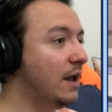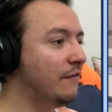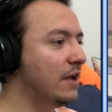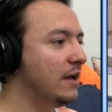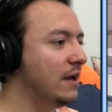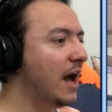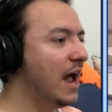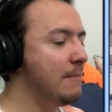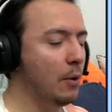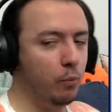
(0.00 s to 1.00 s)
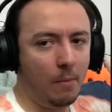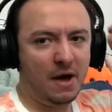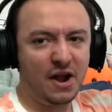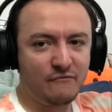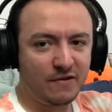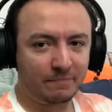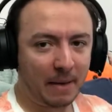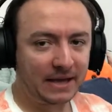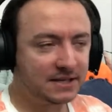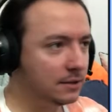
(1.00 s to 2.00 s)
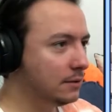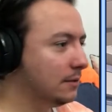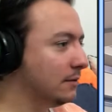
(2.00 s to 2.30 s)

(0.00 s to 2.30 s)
Nothing! I am a woman of respect!